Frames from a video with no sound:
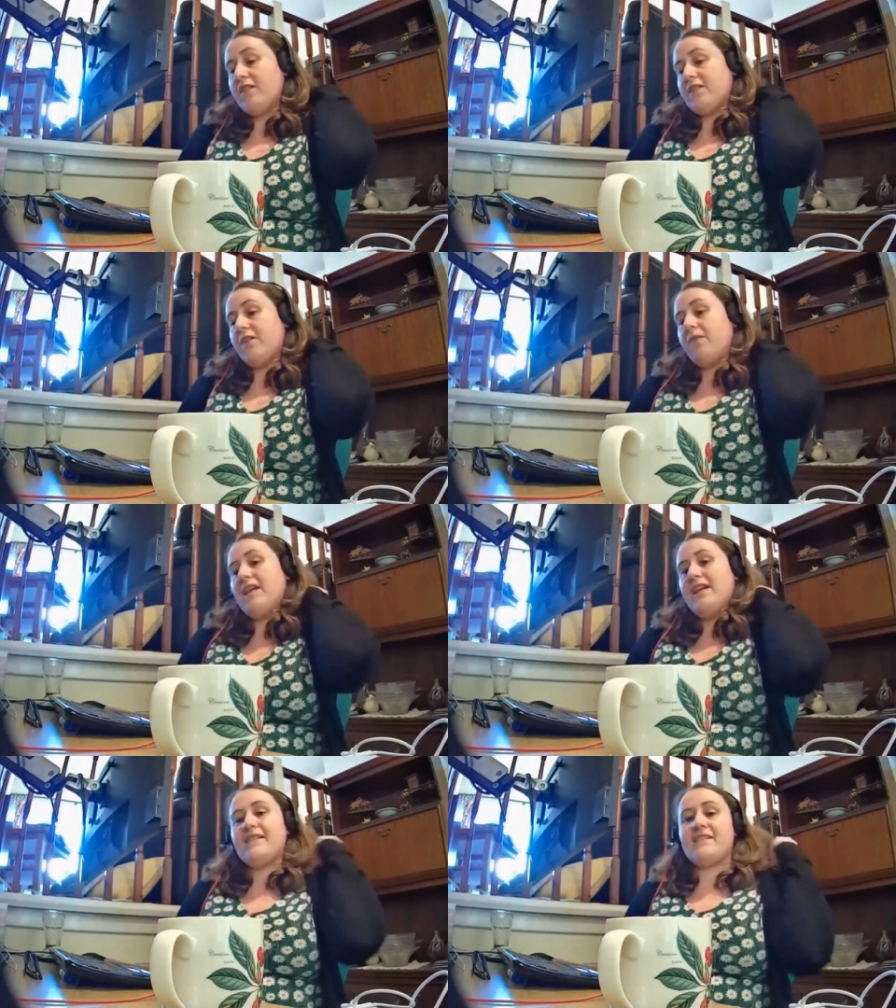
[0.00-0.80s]
So
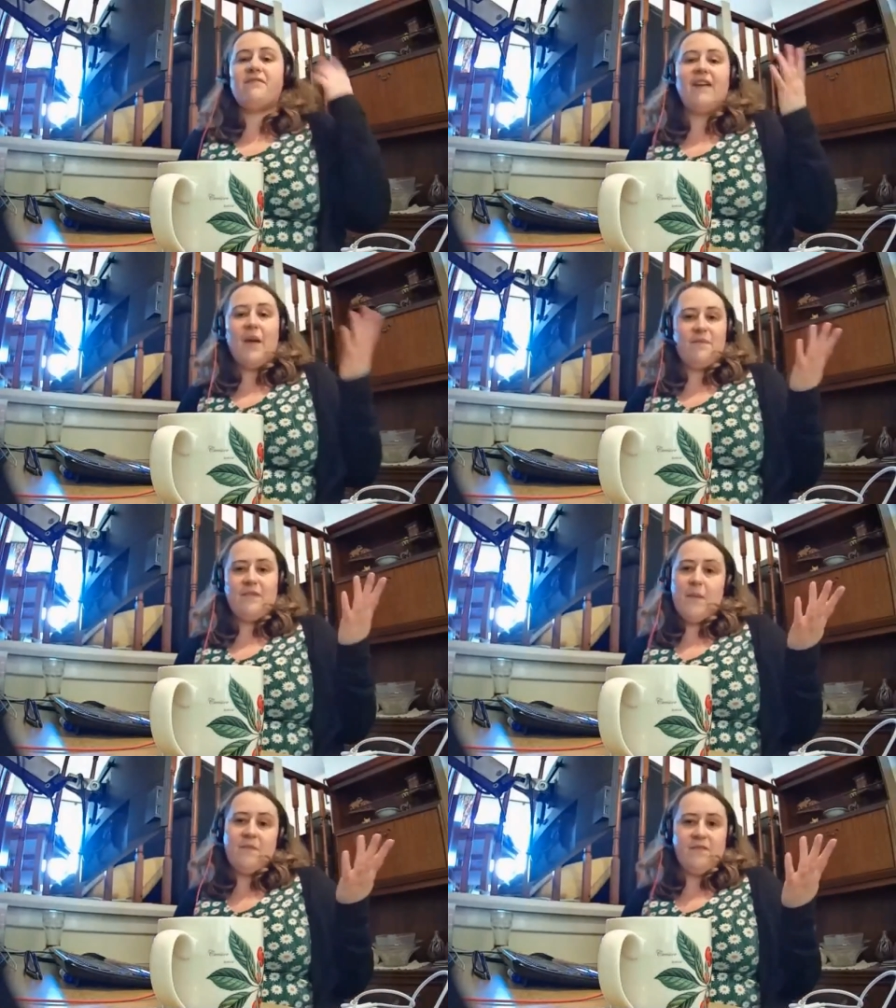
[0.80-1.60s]
it's a
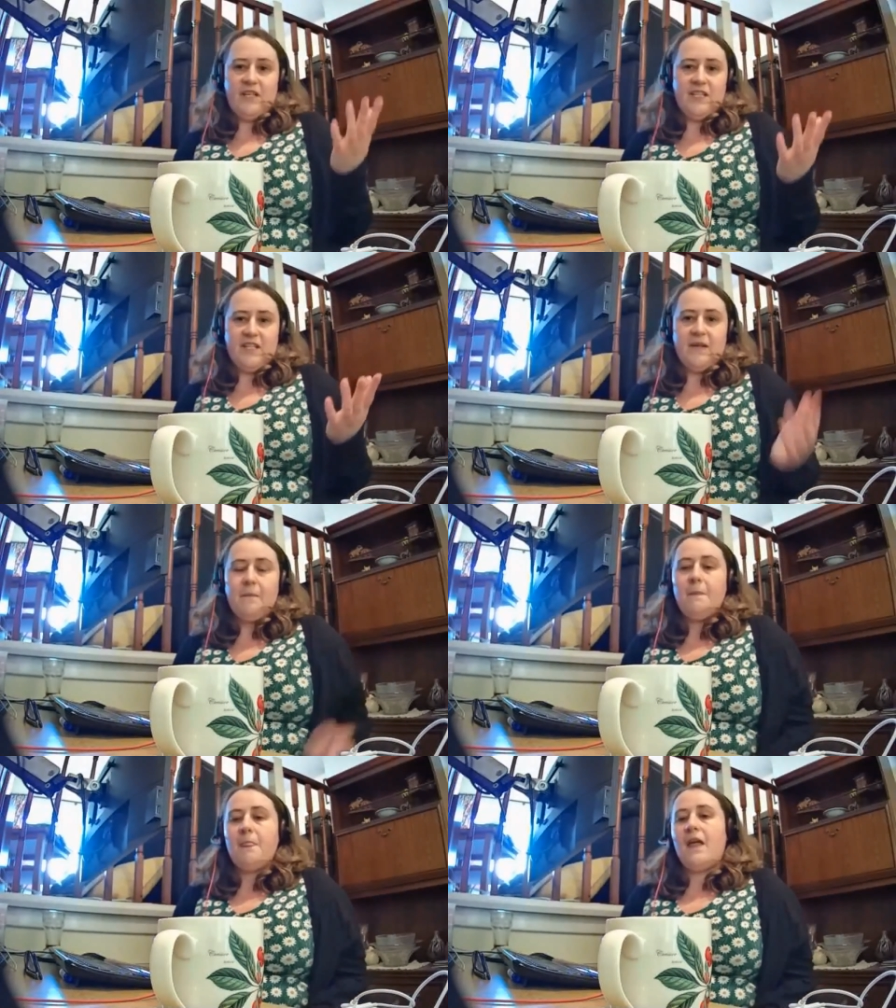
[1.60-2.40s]
fab feature.
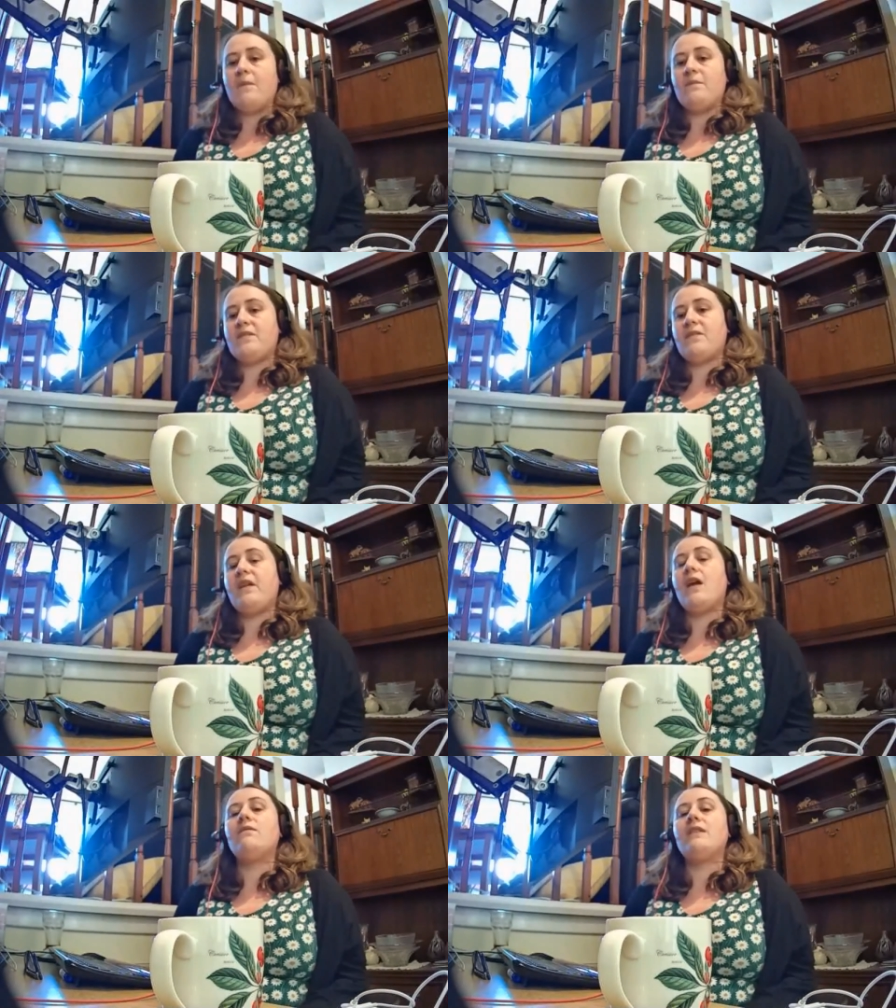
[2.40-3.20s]
So
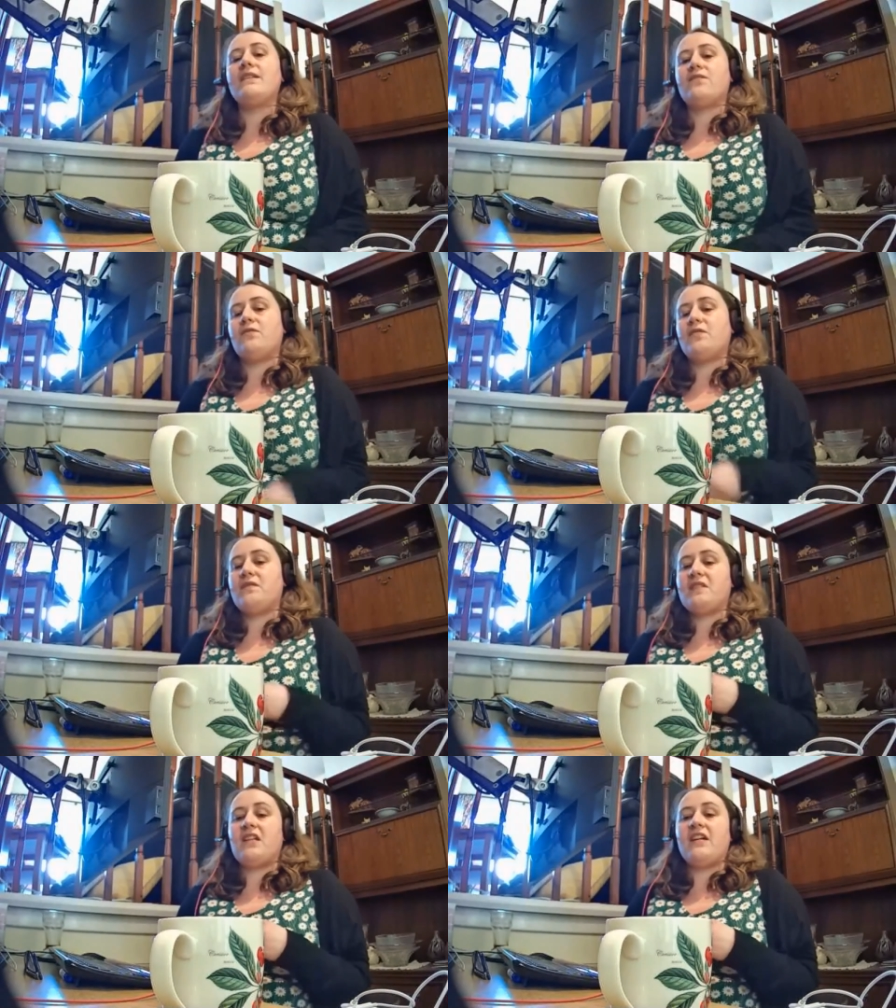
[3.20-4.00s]
the only sort
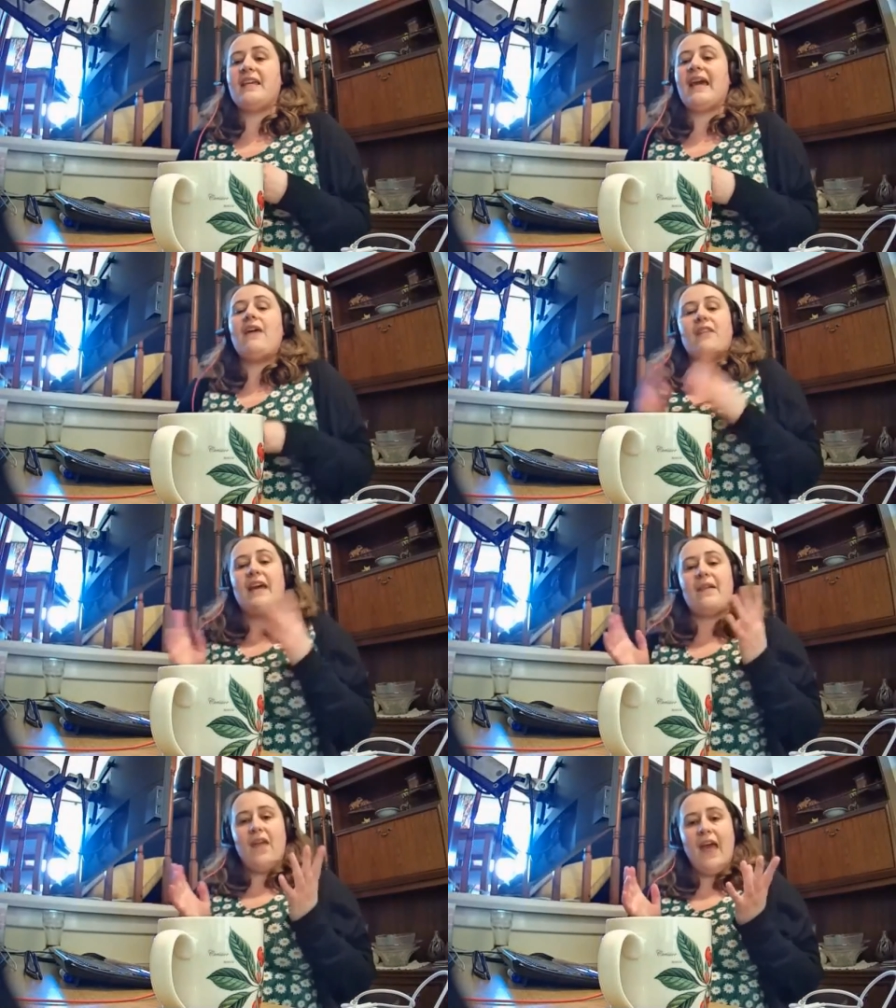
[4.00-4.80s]
of slight
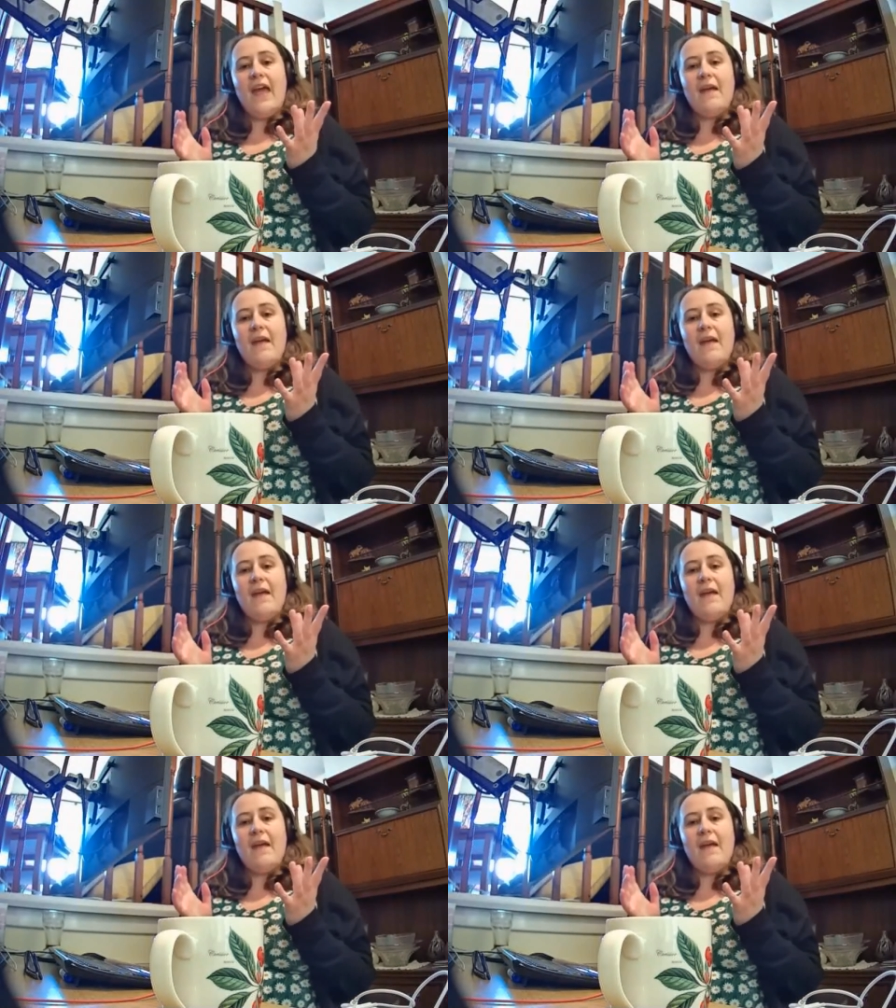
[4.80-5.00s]
caveat there